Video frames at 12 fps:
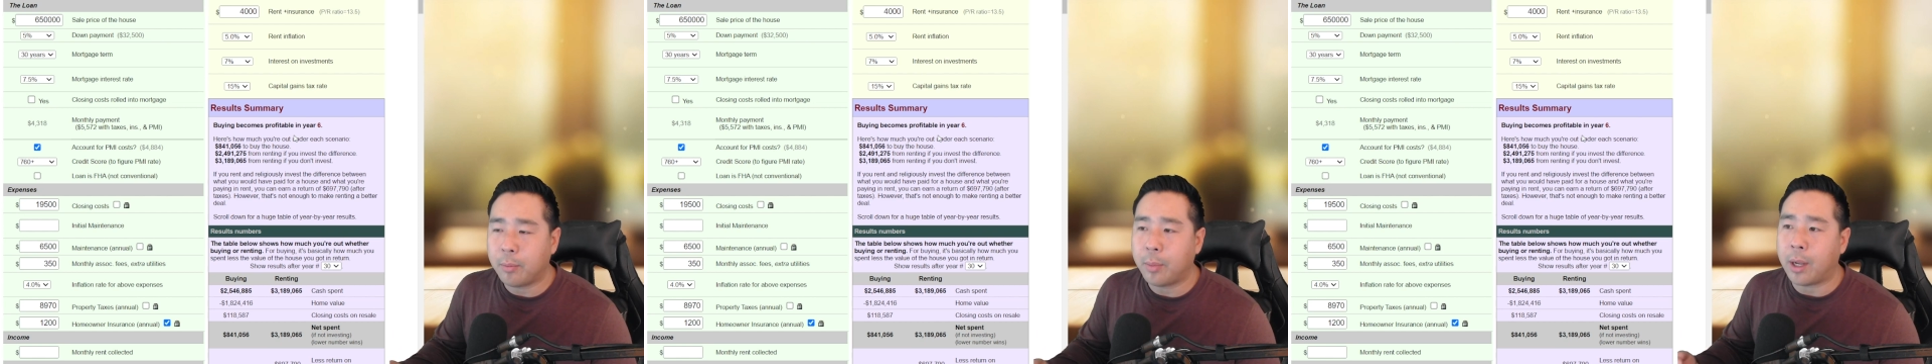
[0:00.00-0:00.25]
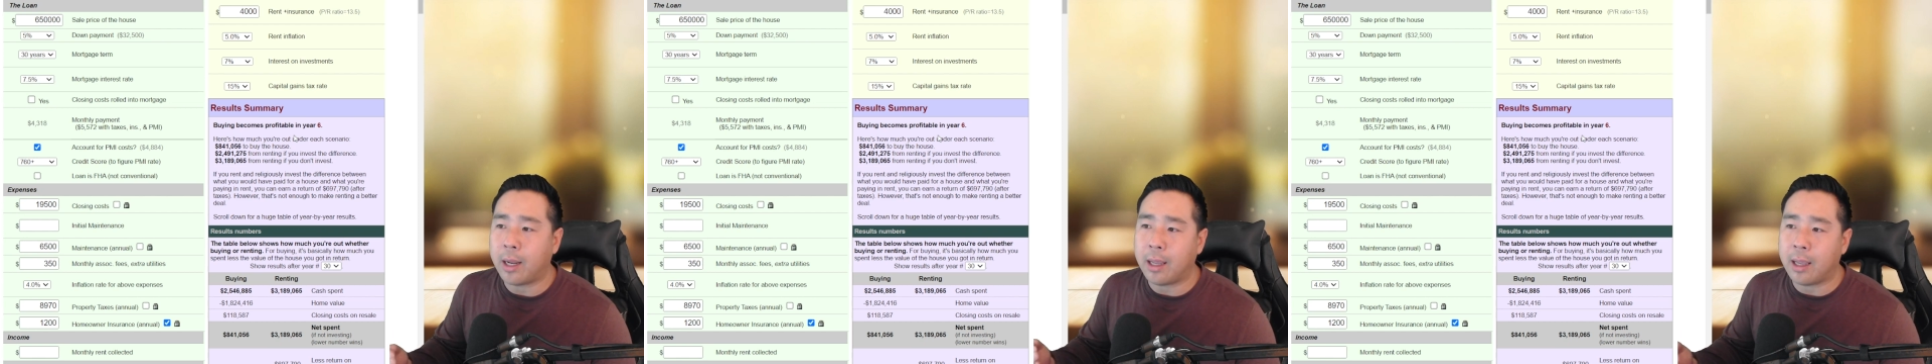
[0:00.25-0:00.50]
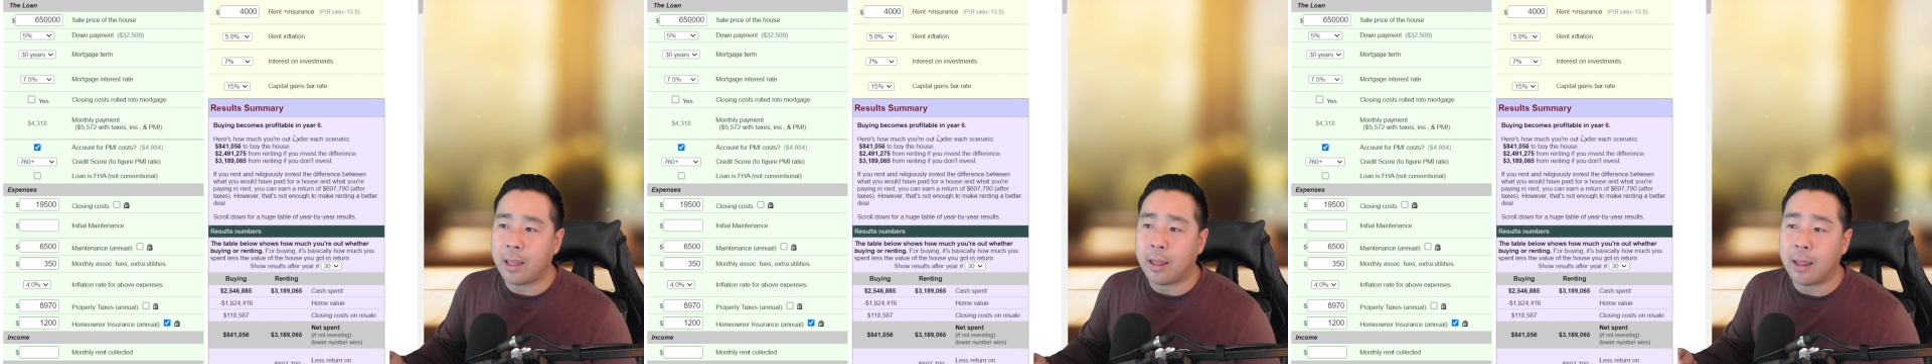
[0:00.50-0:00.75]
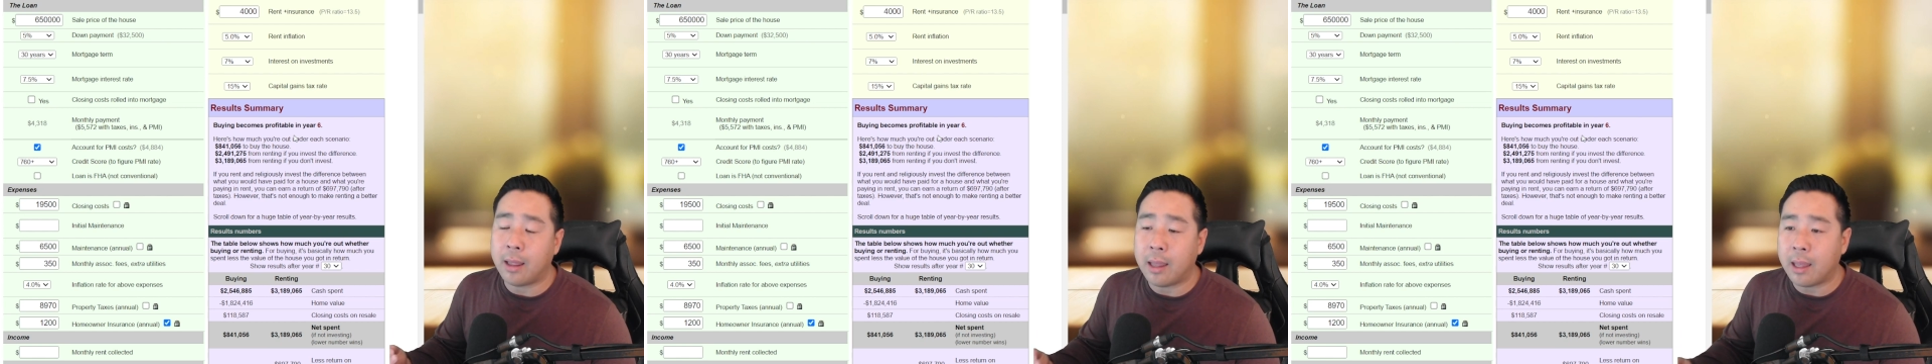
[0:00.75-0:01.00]
But
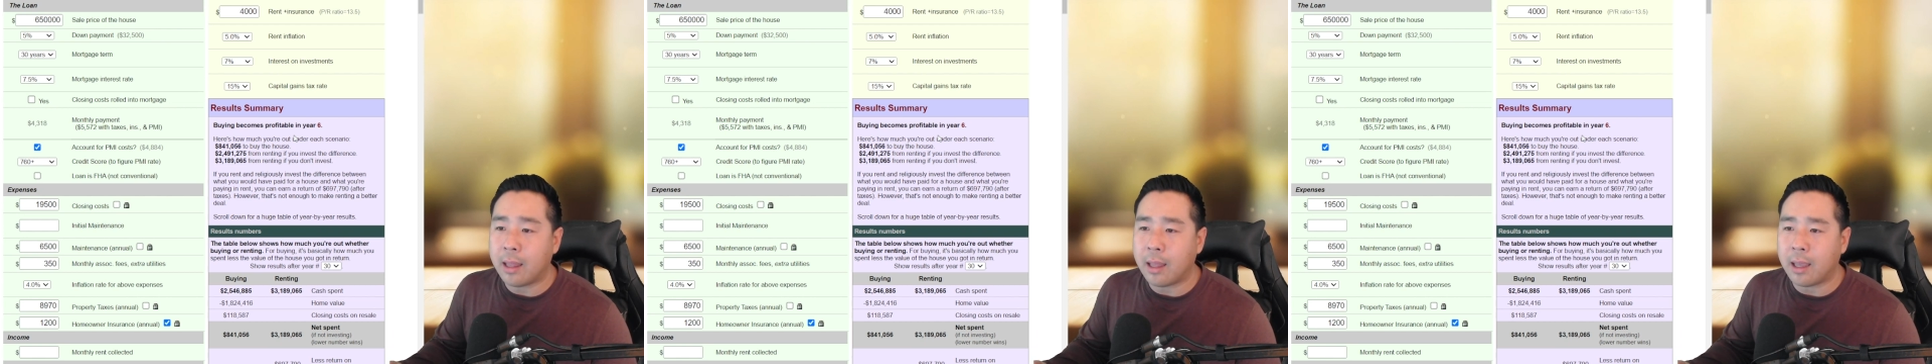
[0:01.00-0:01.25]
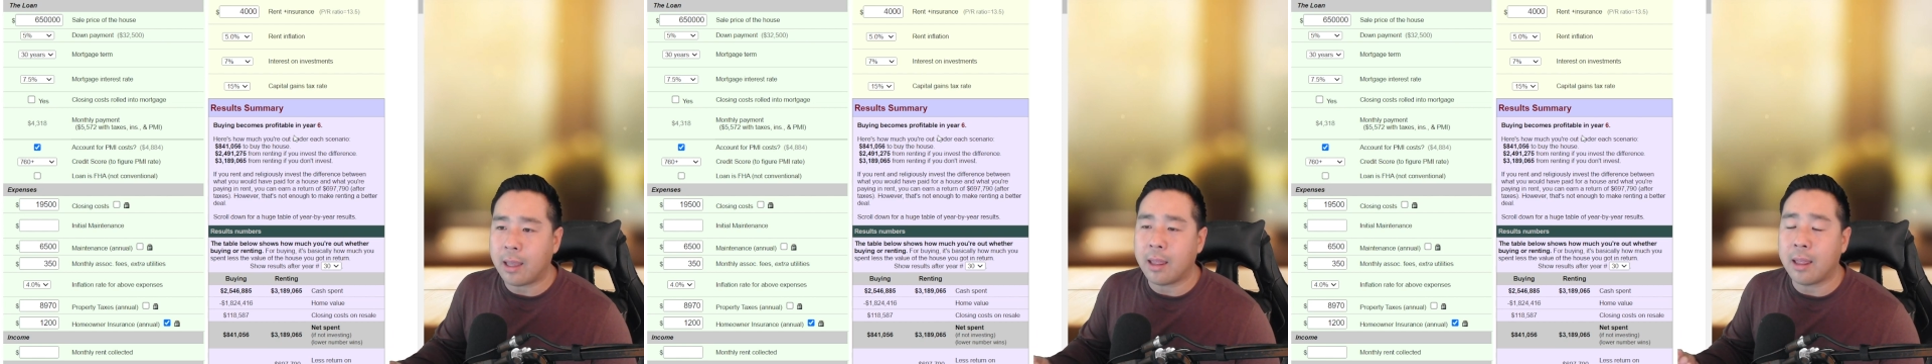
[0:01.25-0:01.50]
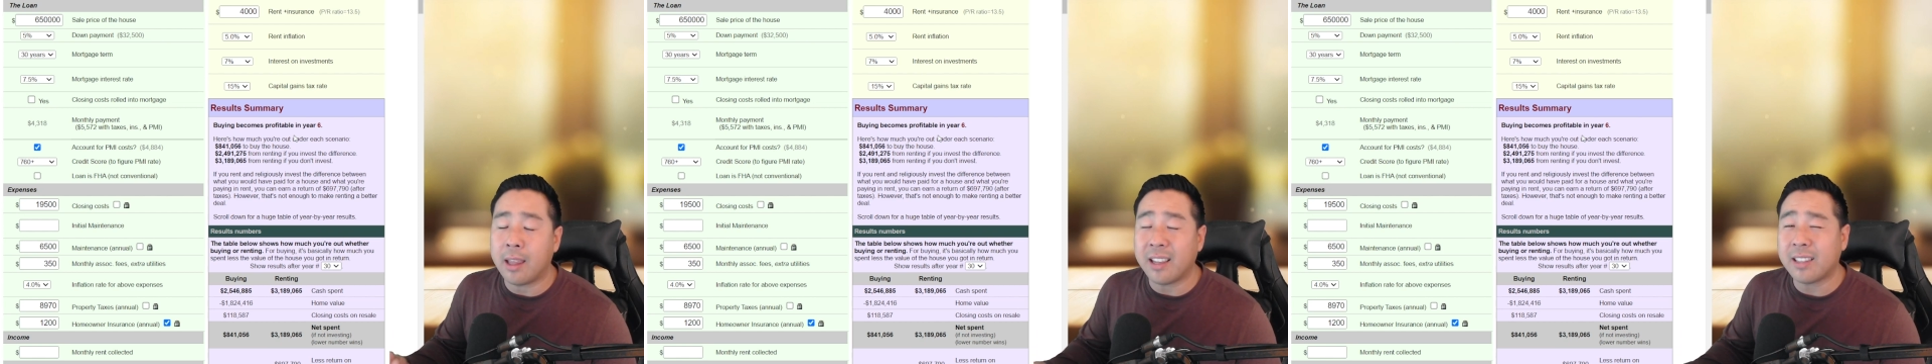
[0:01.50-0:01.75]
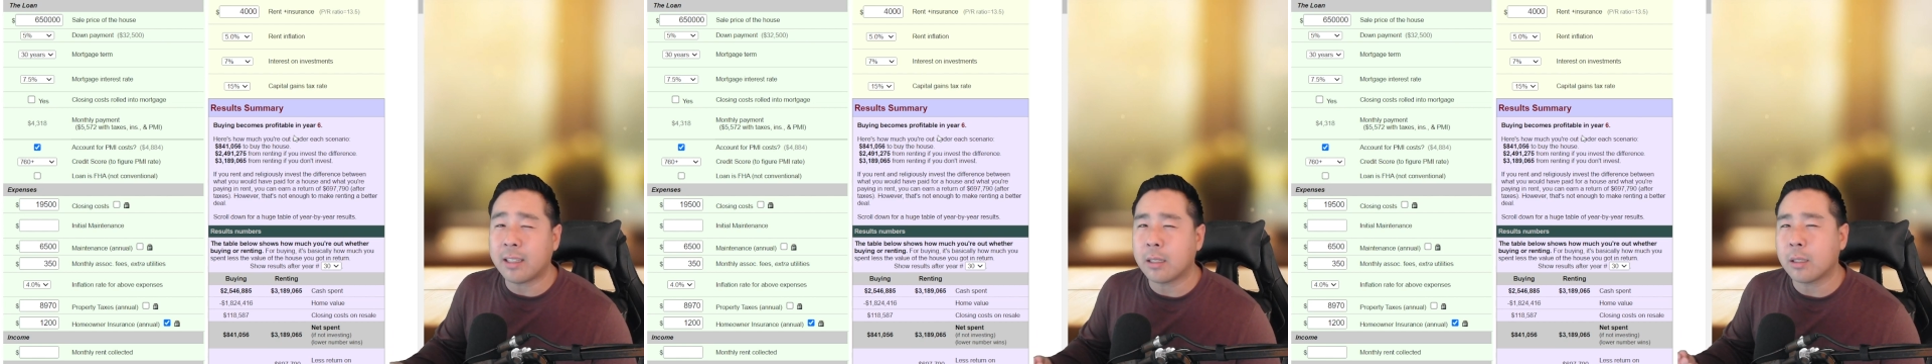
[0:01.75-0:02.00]
in this
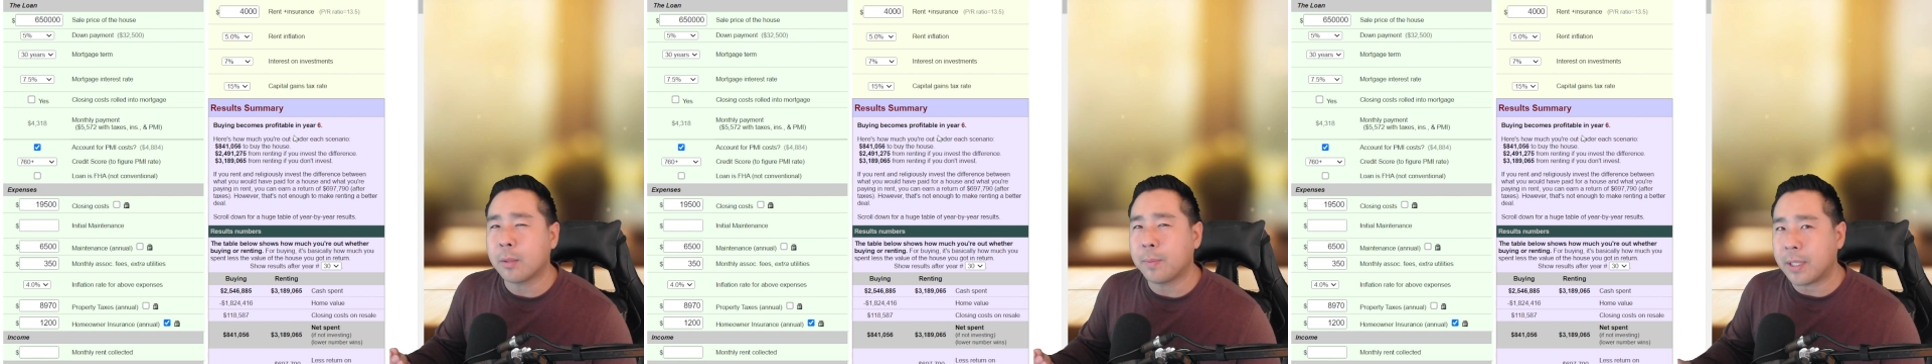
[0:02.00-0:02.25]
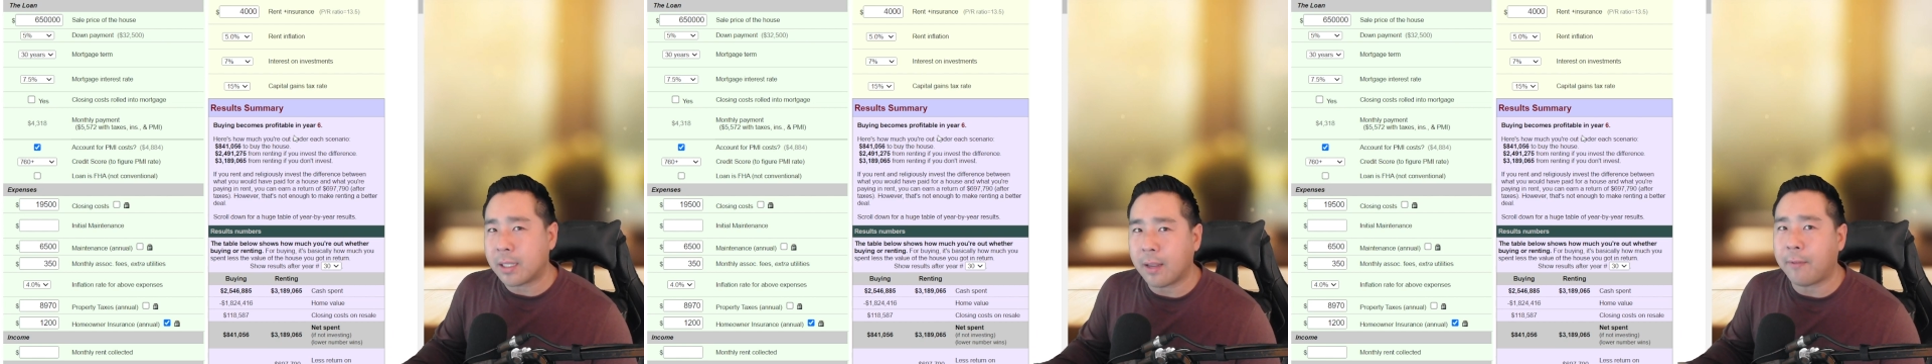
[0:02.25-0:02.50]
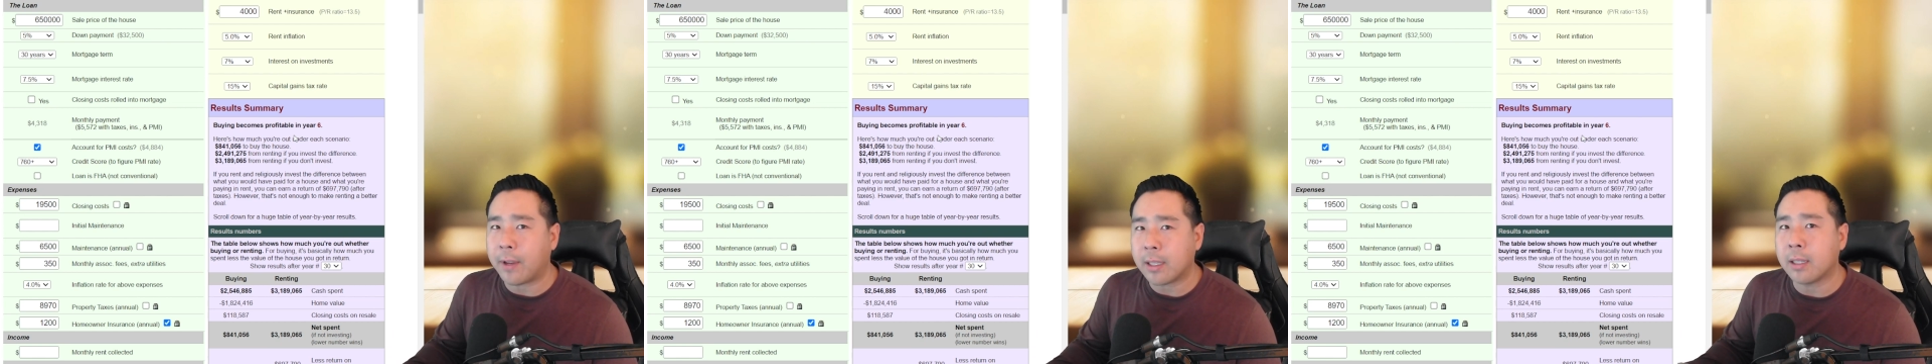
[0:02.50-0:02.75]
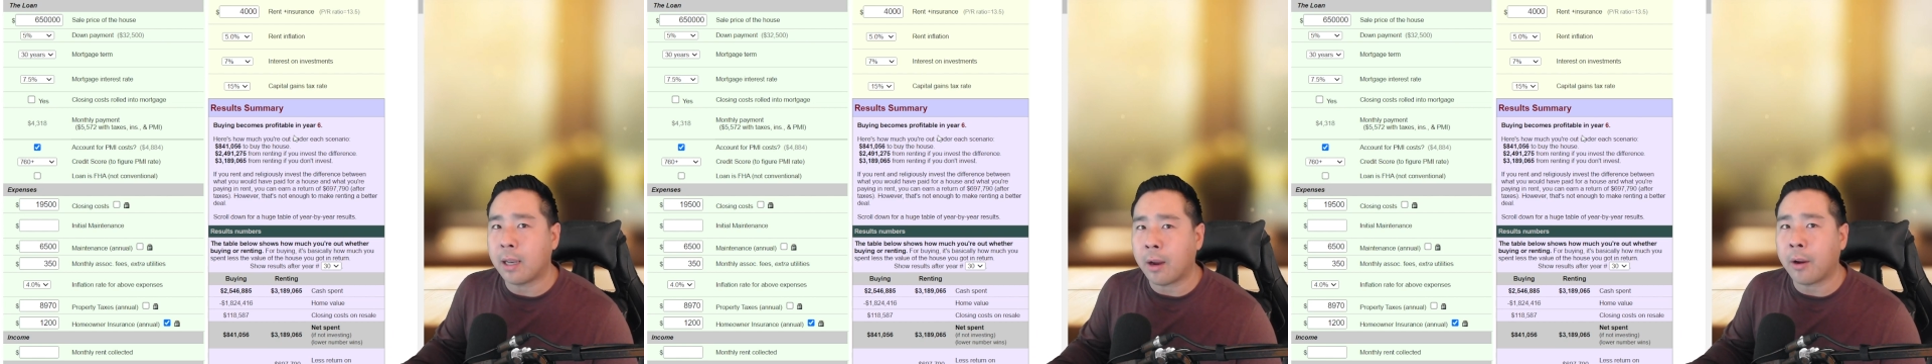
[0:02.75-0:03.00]
specific
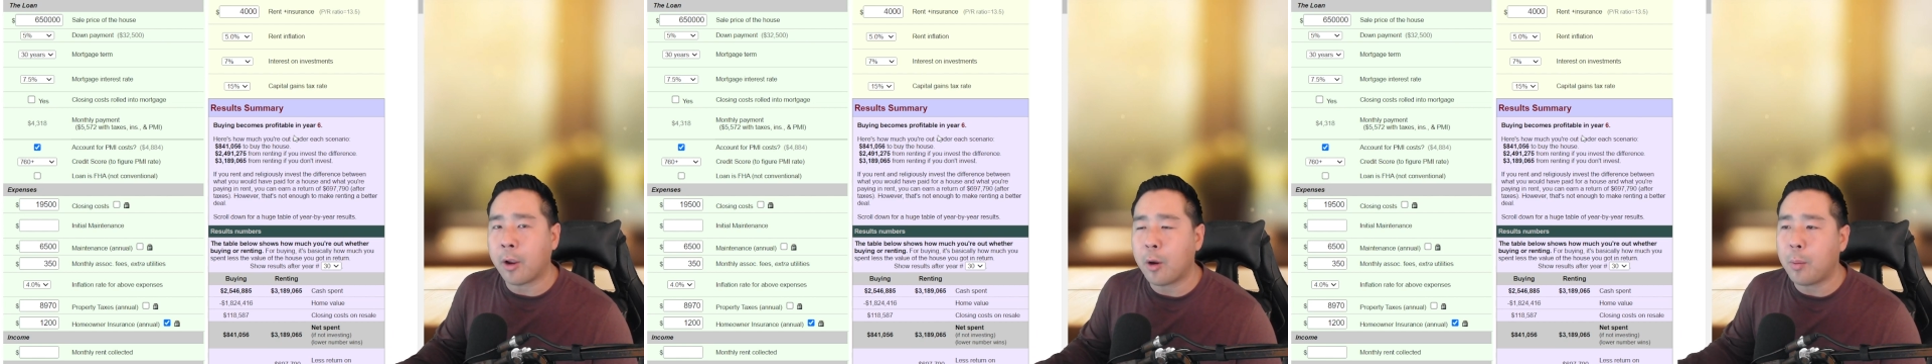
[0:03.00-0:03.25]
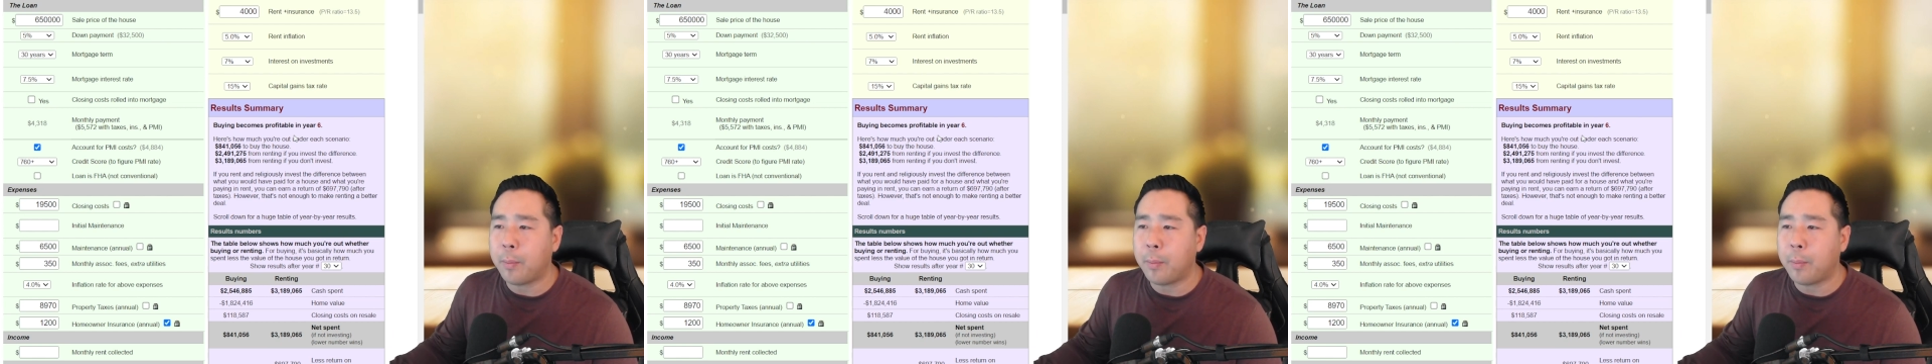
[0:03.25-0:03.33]
scenario,